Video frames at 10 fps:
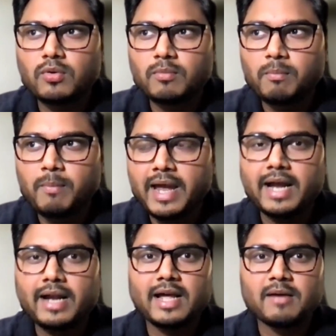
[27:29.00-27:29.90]

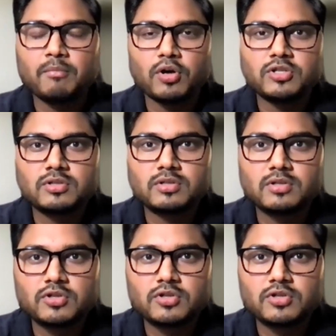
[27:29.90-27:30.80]
make it like a
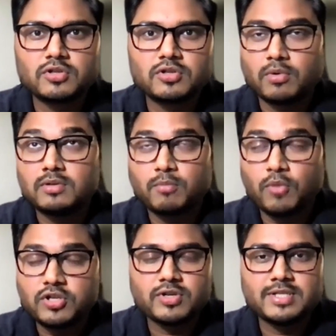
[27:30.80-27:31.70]

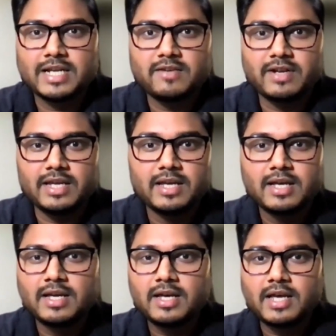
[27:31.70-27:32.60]
monstrous activity.
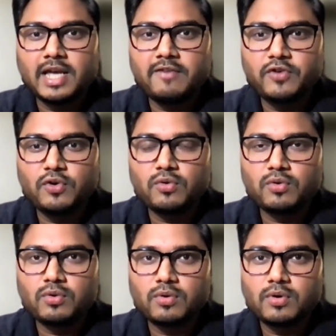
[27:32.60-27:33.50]
If
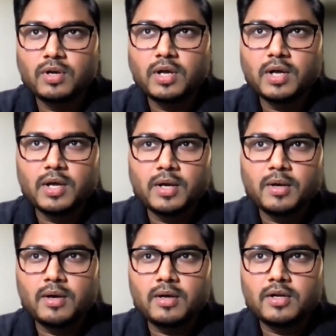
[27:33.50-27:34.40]
you
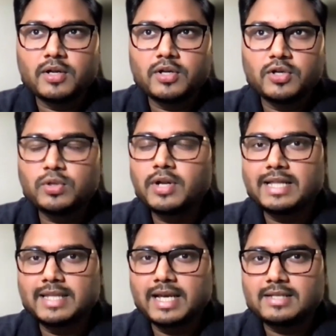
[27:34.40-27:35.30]
do the
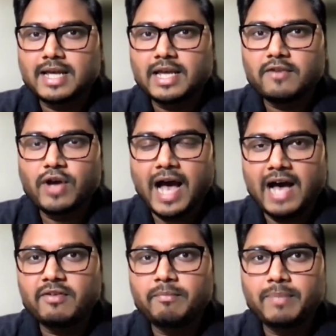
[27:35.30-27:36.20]
right things, like if you
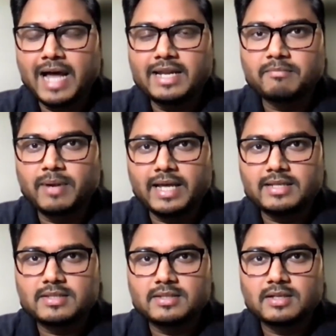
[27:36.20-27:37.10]
have a plan in
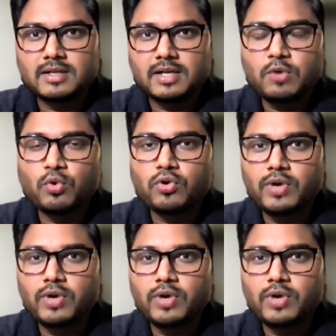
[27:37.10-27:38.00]
place, it would
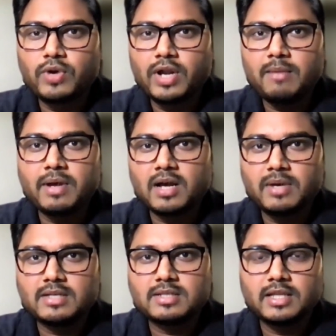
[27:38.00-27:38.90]
really become easy.
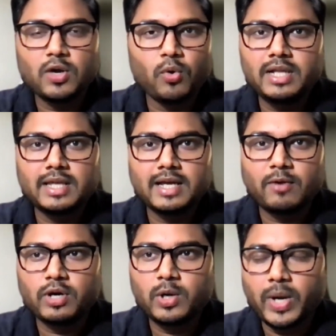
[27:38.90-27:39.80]
The only thing I would
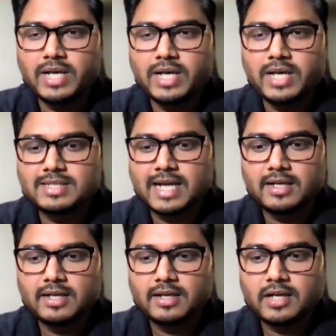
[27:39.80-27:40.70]
advise is that
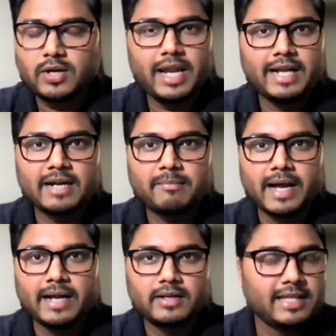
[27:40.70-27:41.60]
create that plan.
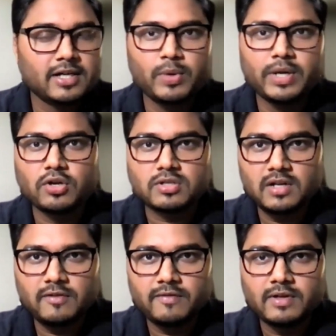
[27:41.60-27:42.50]
Either do it
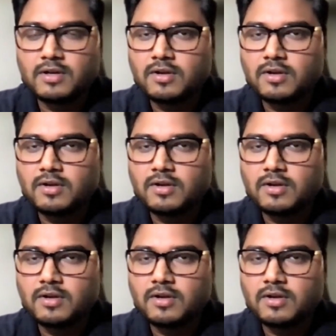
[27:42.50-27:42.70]
yourself, hire